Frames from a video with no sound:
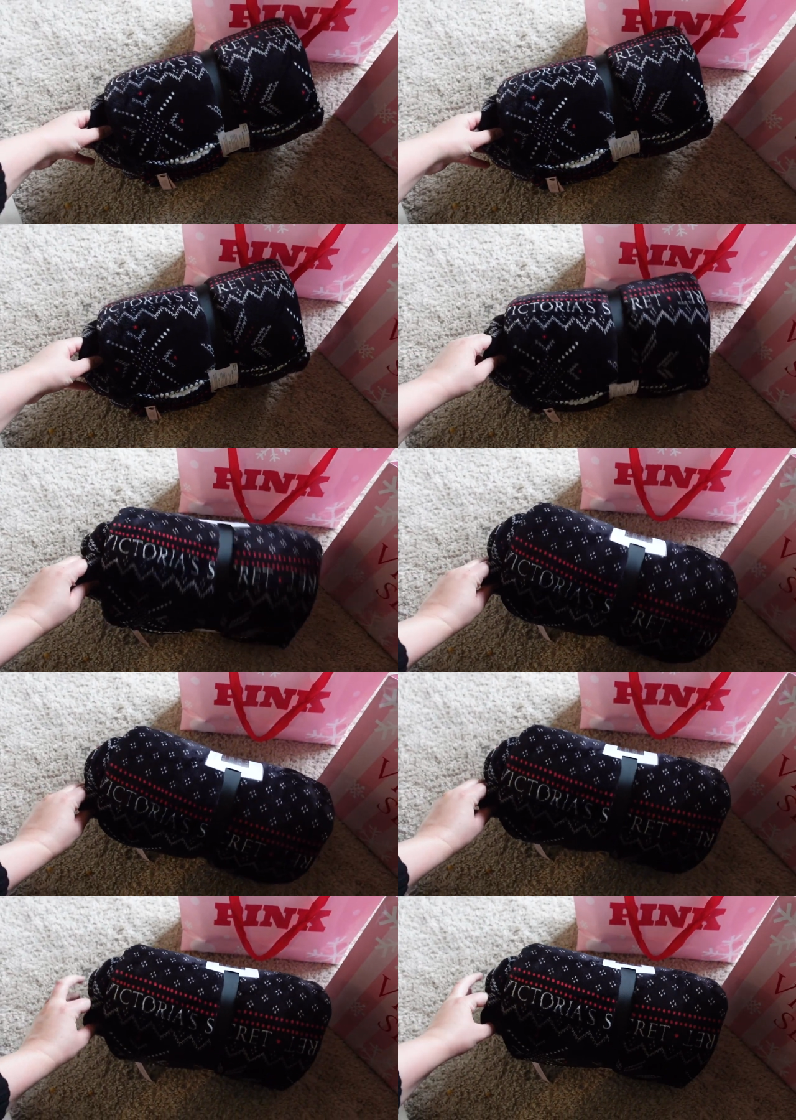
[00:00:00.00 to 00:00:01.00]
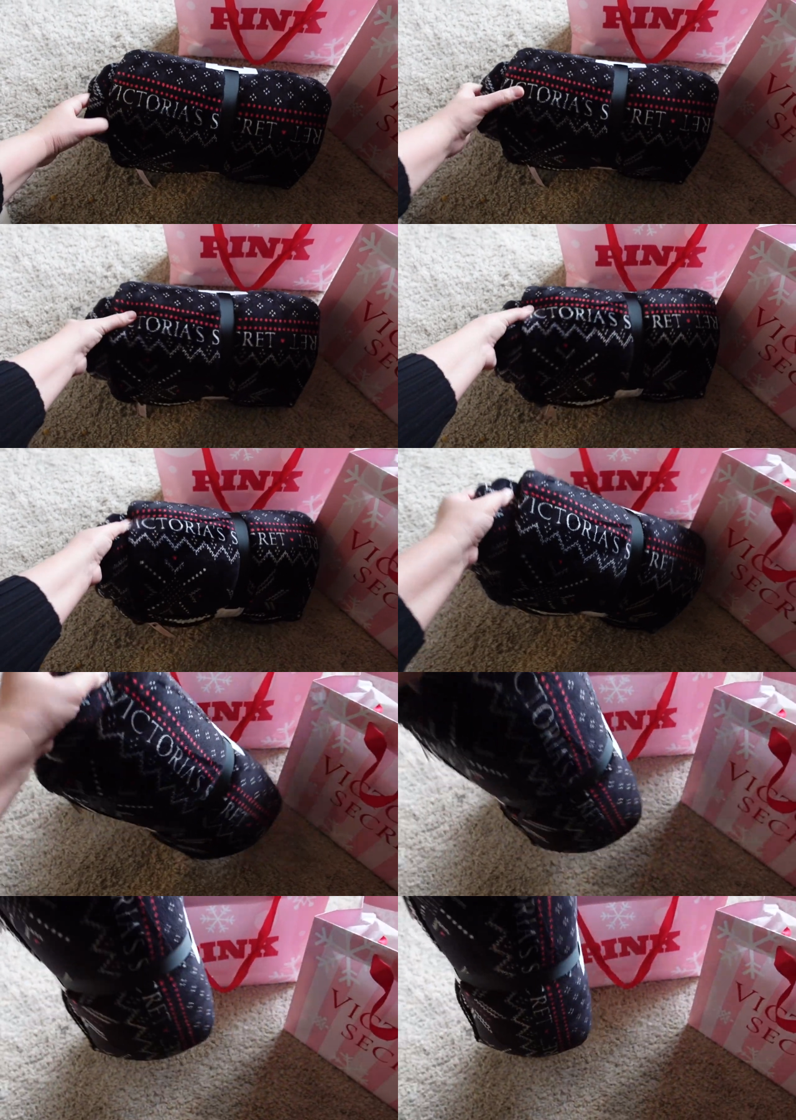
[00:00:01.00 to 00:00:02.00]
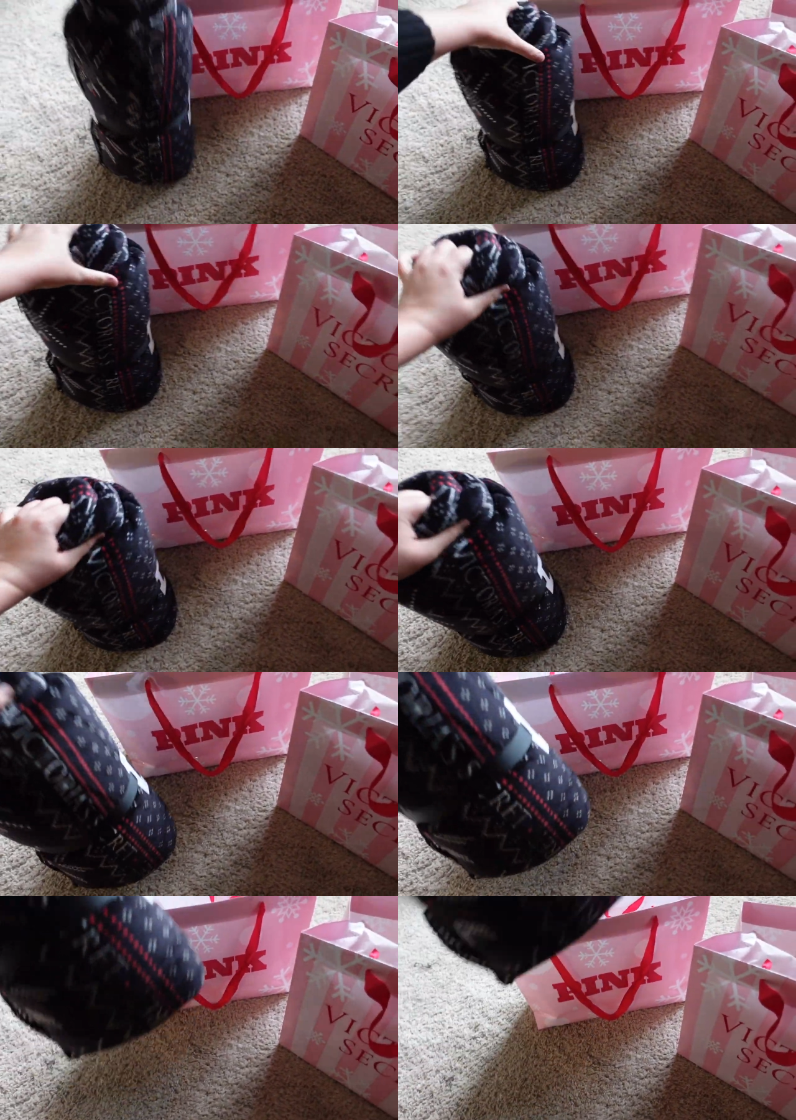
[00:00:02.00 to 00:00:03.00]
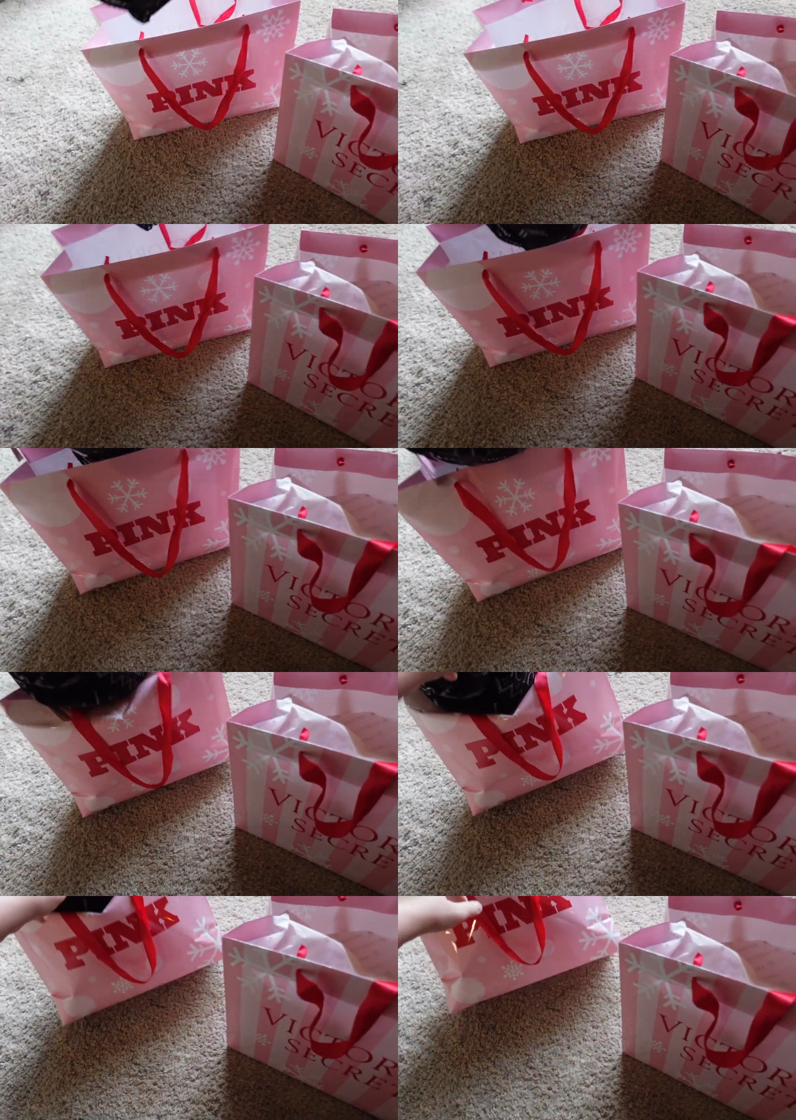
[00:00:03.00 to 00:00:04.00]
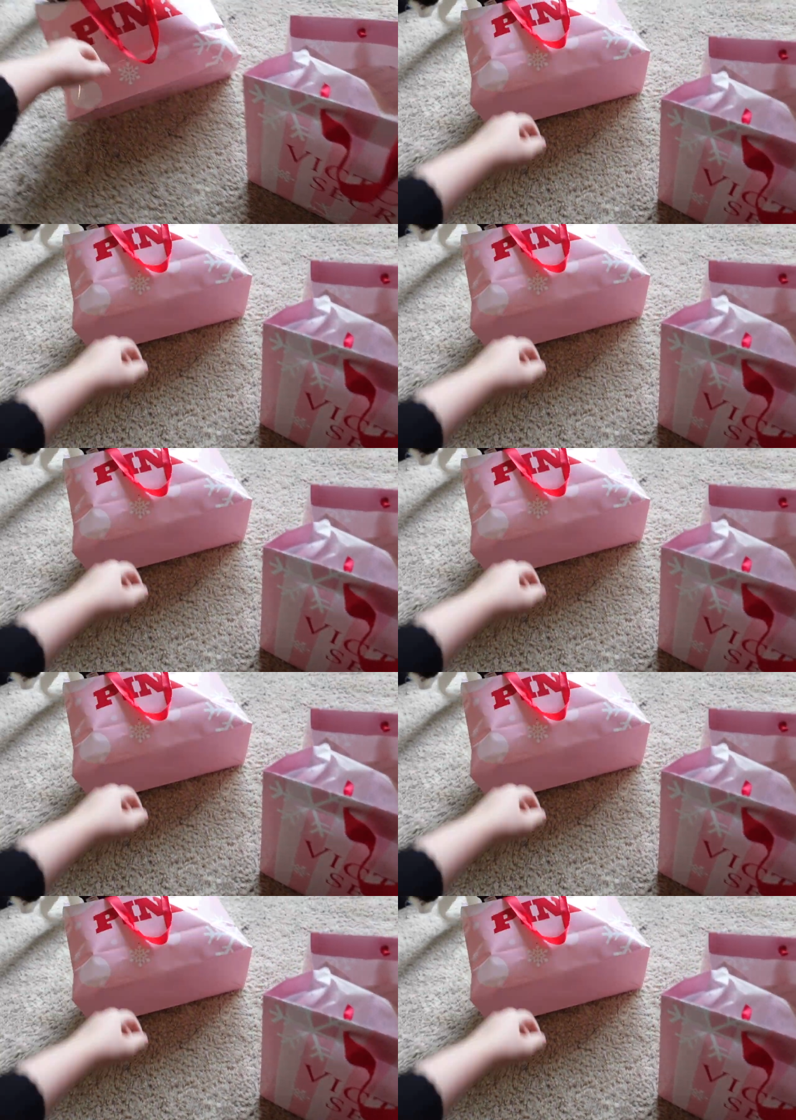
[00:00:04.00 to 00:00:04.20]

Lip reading: No face is visible, so there are no lips to read.